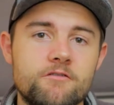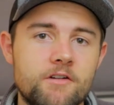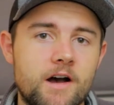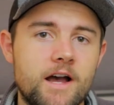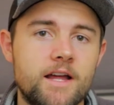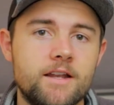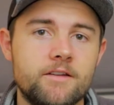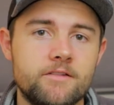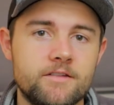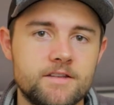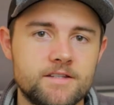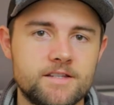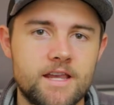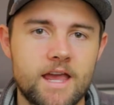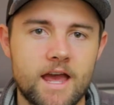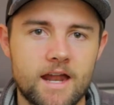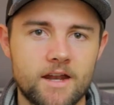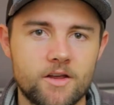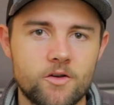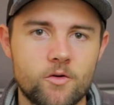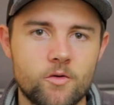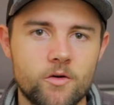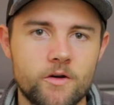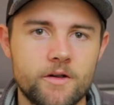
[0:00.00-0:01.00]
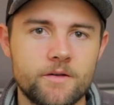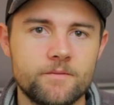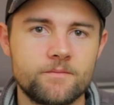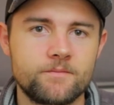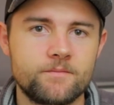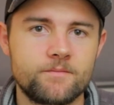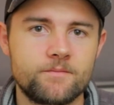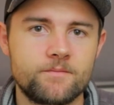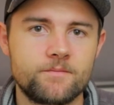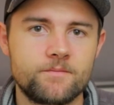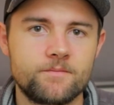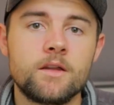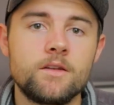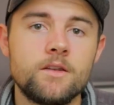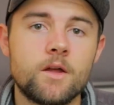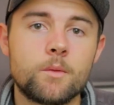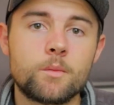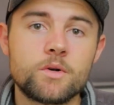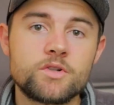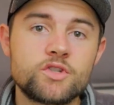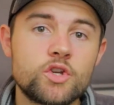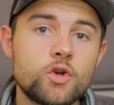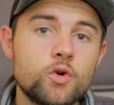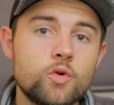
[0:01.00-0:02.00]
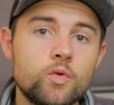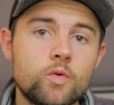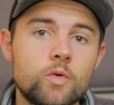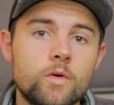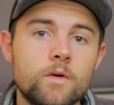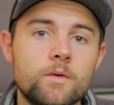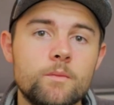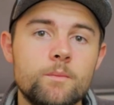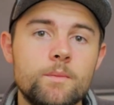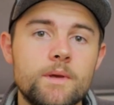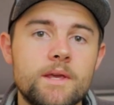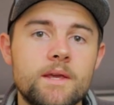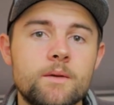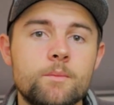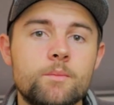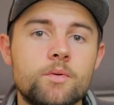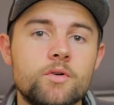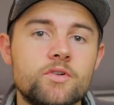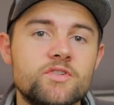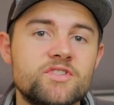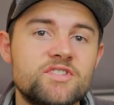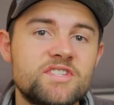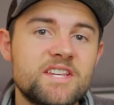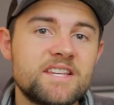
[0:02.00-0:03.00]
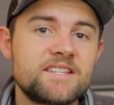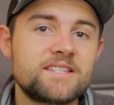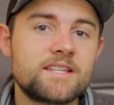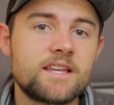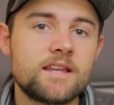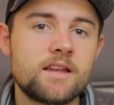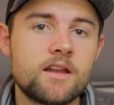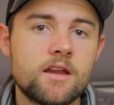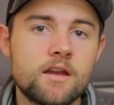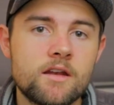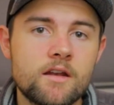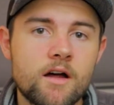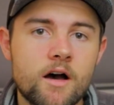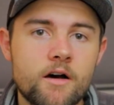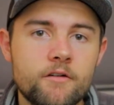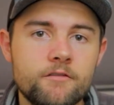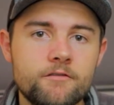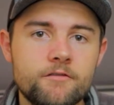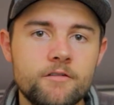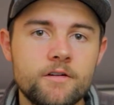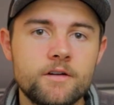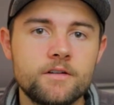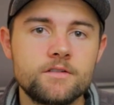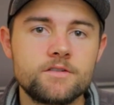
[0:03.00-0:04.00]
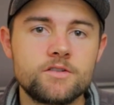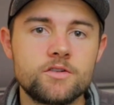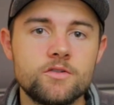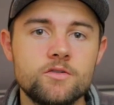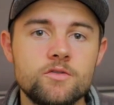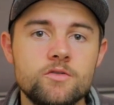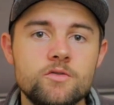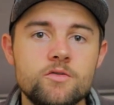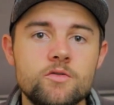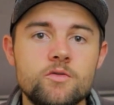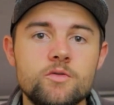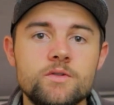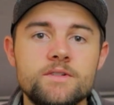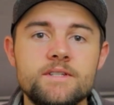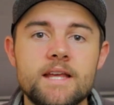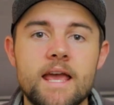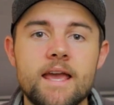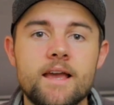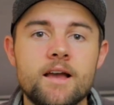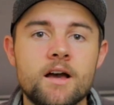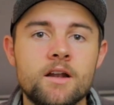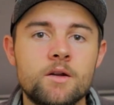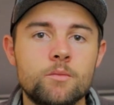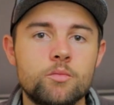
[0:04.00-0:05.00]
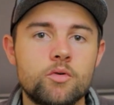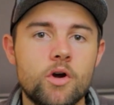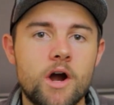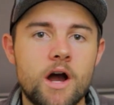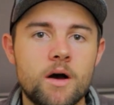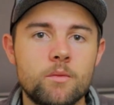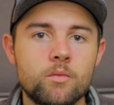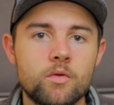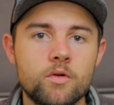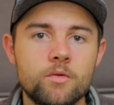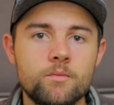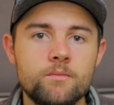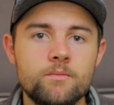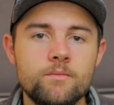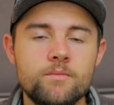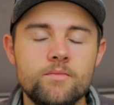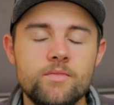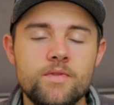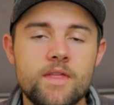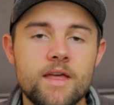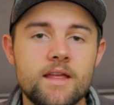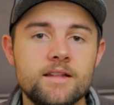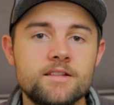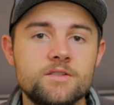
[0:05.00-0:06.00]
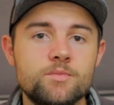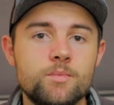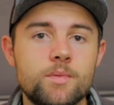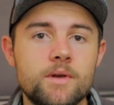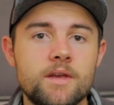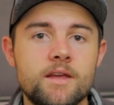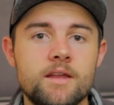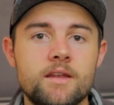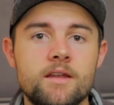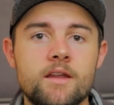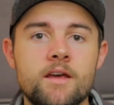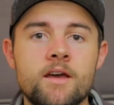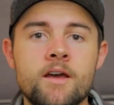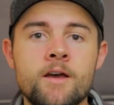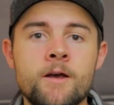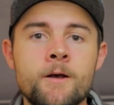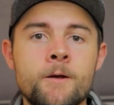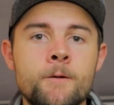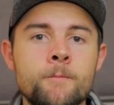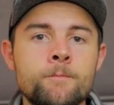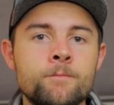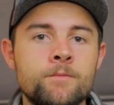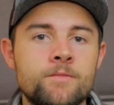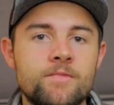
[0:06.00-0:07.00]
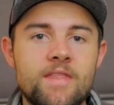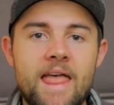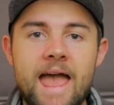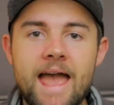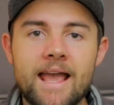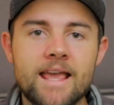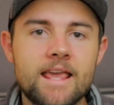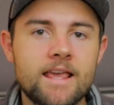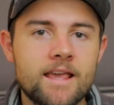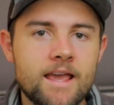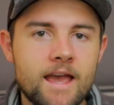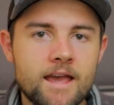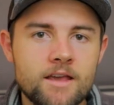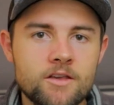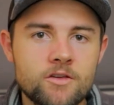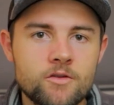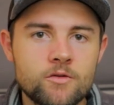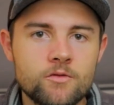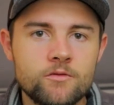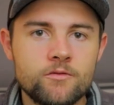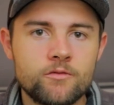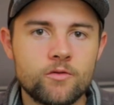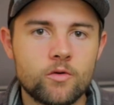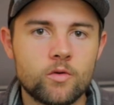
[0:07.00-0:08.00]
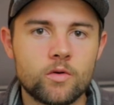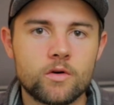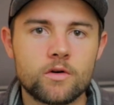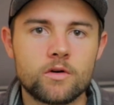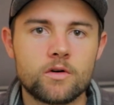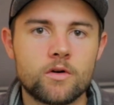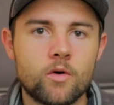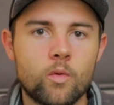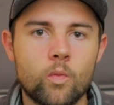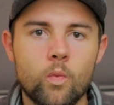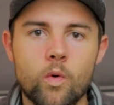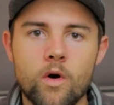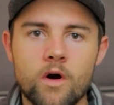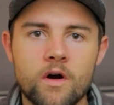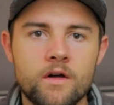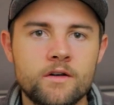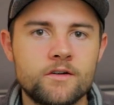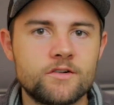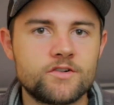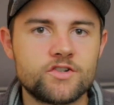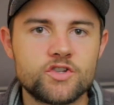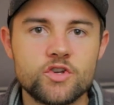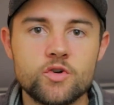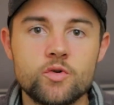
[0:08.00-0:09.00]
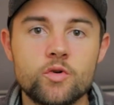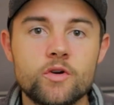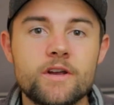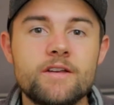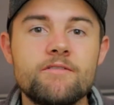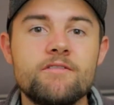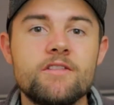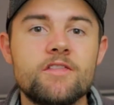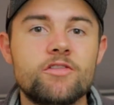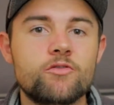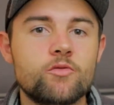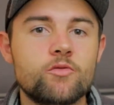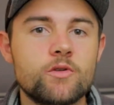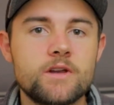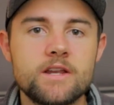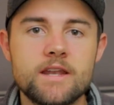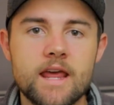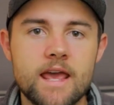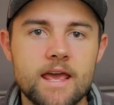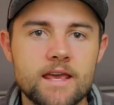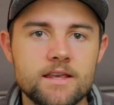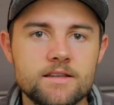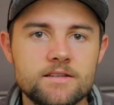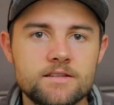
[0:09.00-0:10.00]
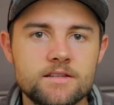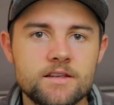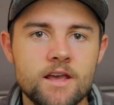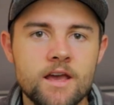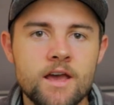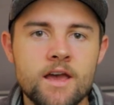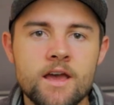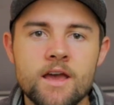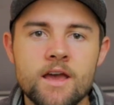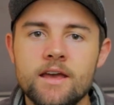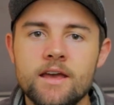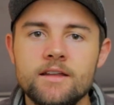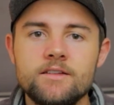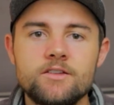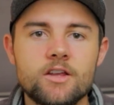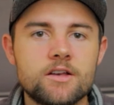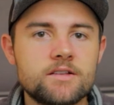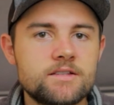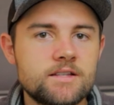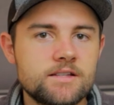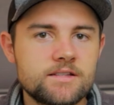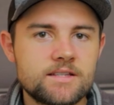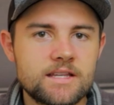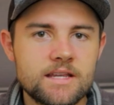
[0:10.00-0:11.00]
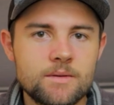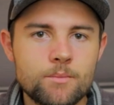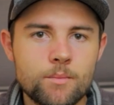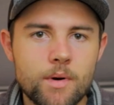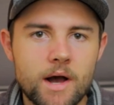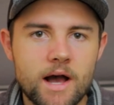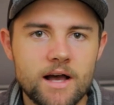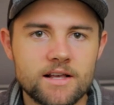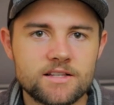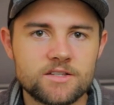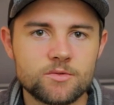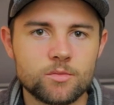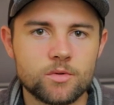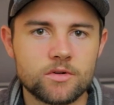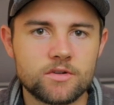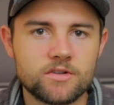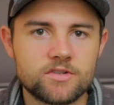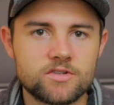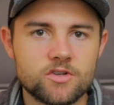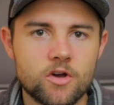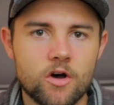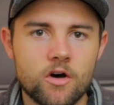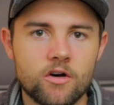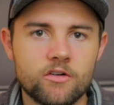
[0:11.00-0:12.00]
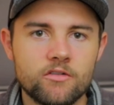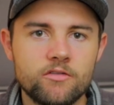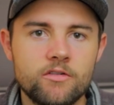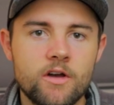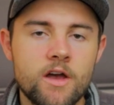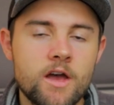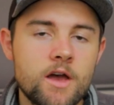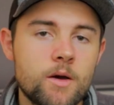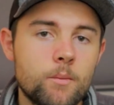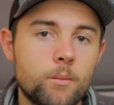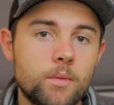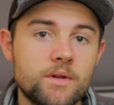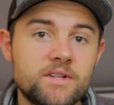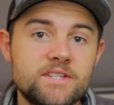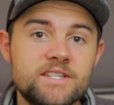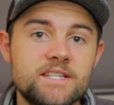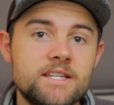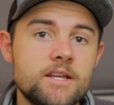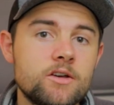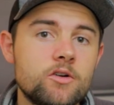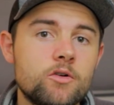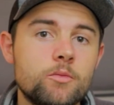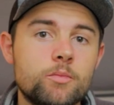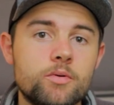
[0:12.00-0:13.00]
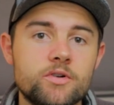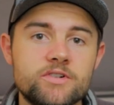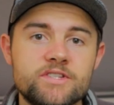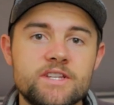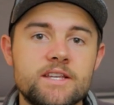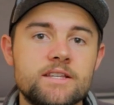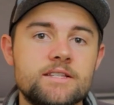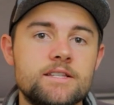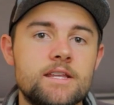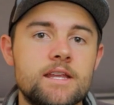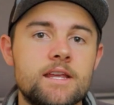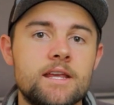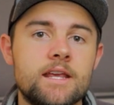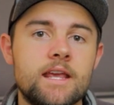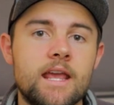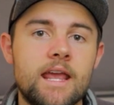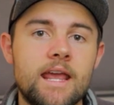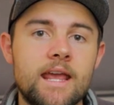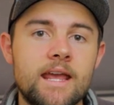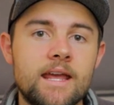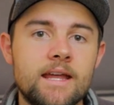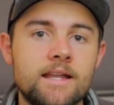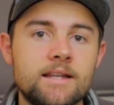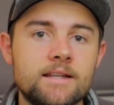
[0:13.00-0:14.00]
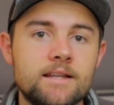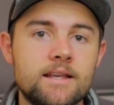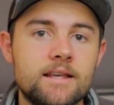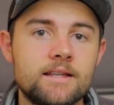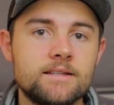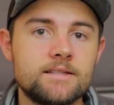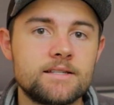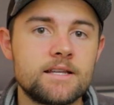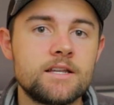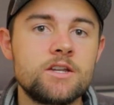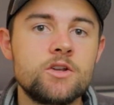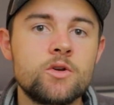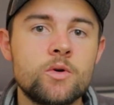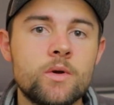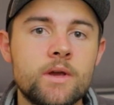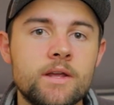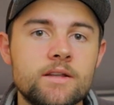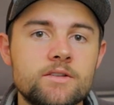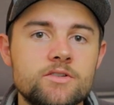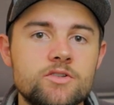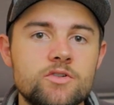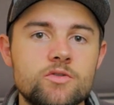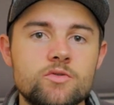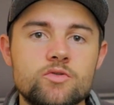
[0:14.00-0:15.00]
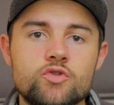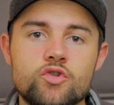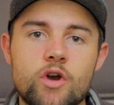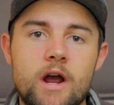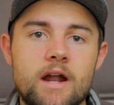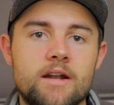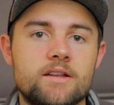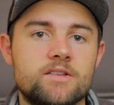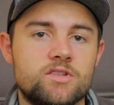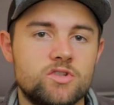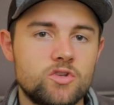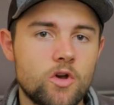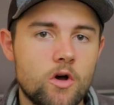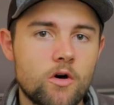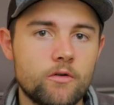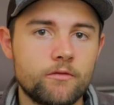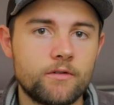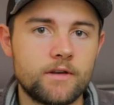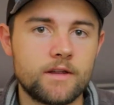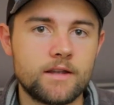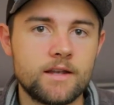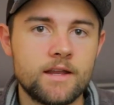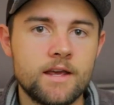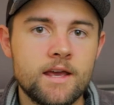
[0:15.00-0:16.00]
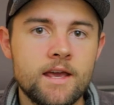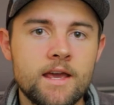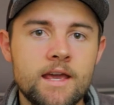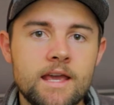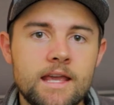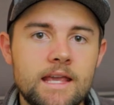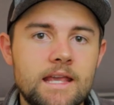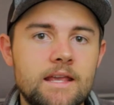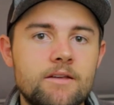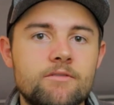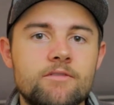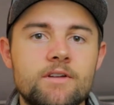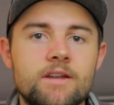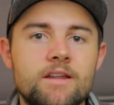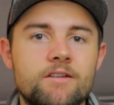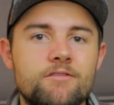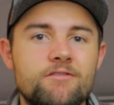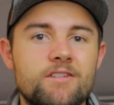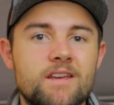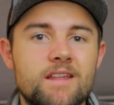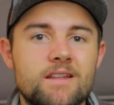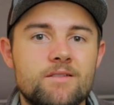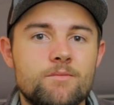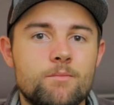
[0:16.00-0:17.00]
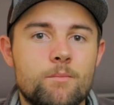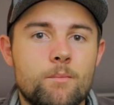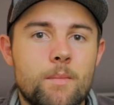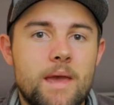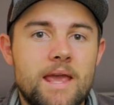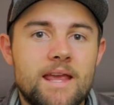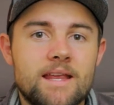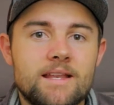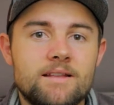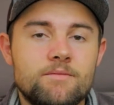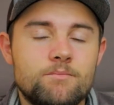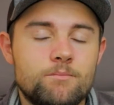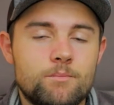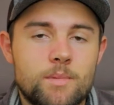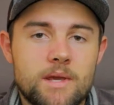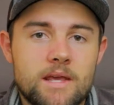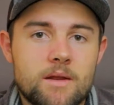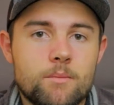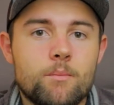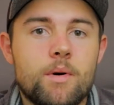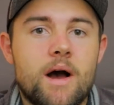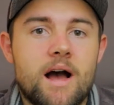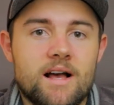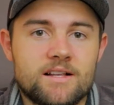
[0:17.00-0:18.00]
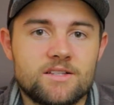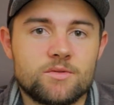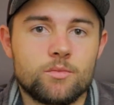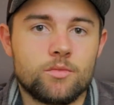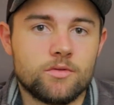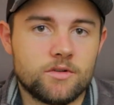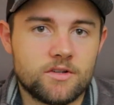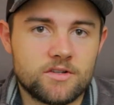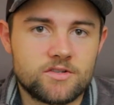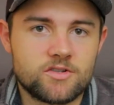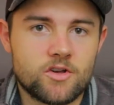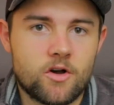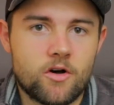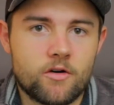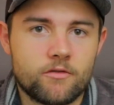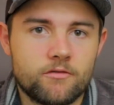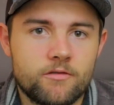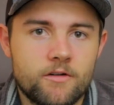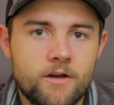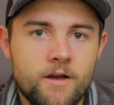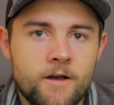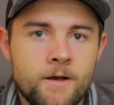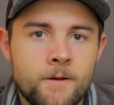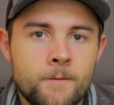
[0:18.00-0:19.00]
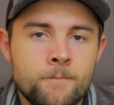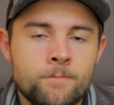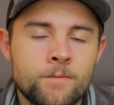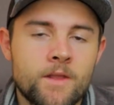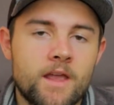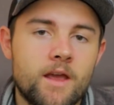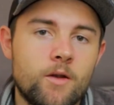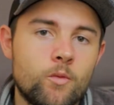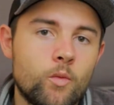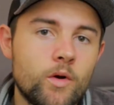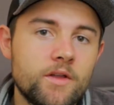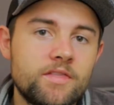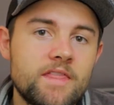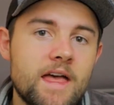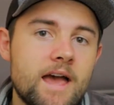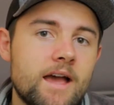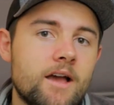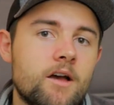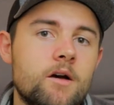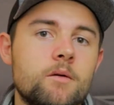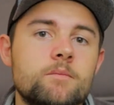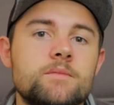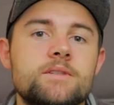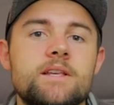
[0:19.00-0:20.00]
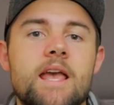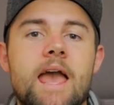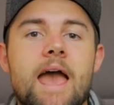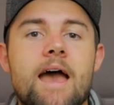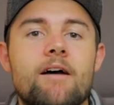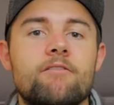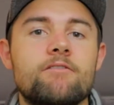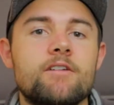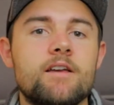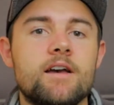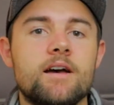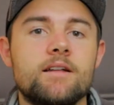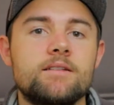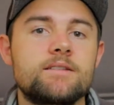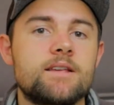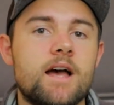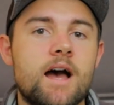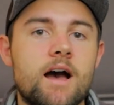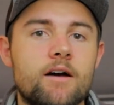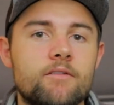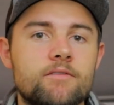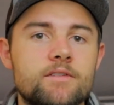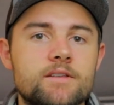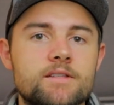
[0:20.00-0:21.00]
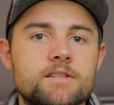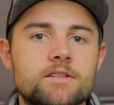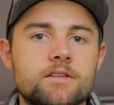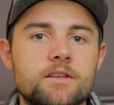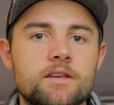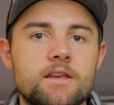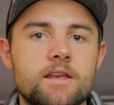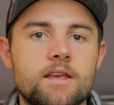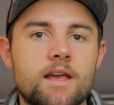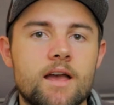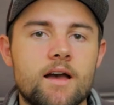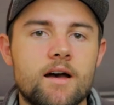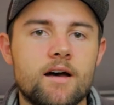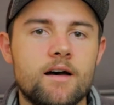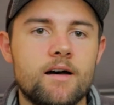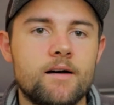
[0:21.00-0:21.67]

fine in this category. Number 2, being persistent enough to take on a problem that's been nagging at you for 1 or 2 or even 3 days, doesn't seem possible to solve, but still persisting and continuing to try to solve it, even if it may be impossible to solve. And with that comes caveats, obviously.